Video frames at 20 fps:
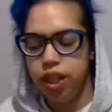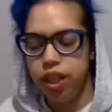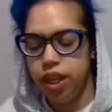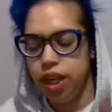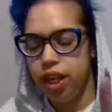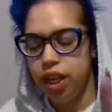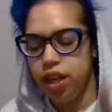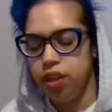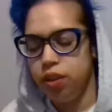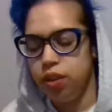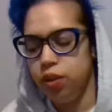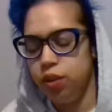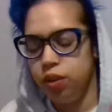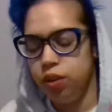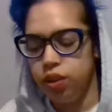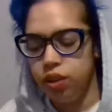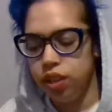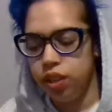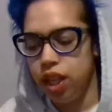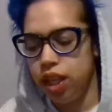Yeah,
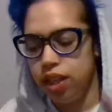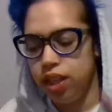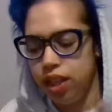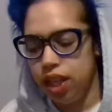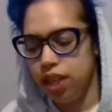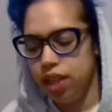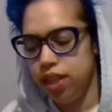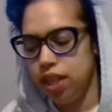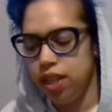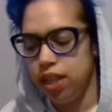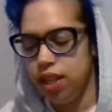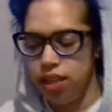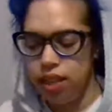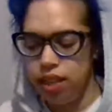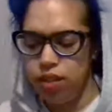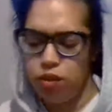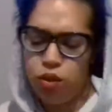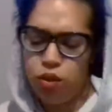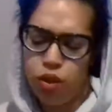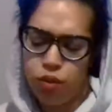you're
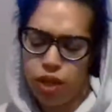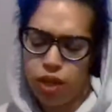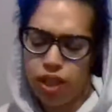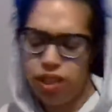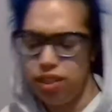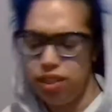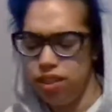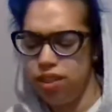that you're right.